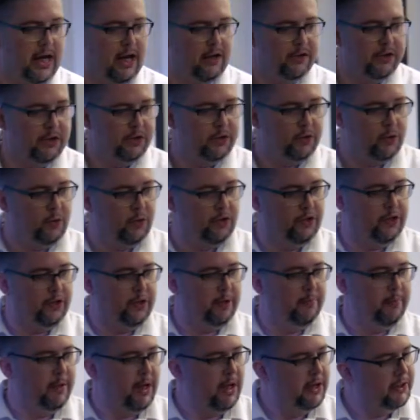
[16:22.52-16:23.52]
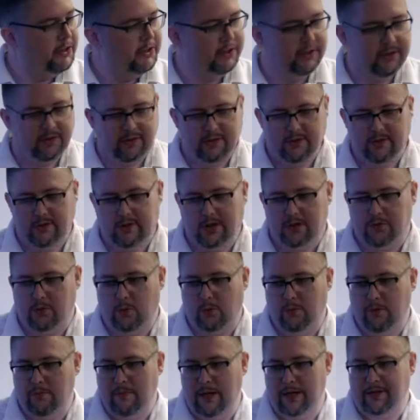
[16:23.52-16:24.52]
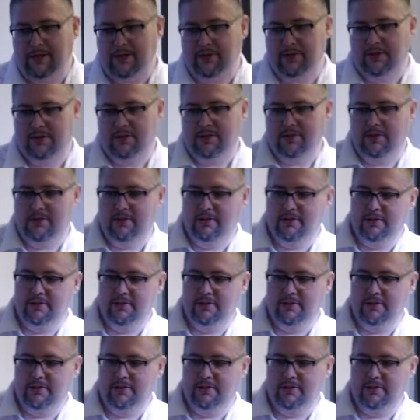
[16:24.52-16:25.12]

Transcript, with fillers: house is taller than the person, that's all that matters.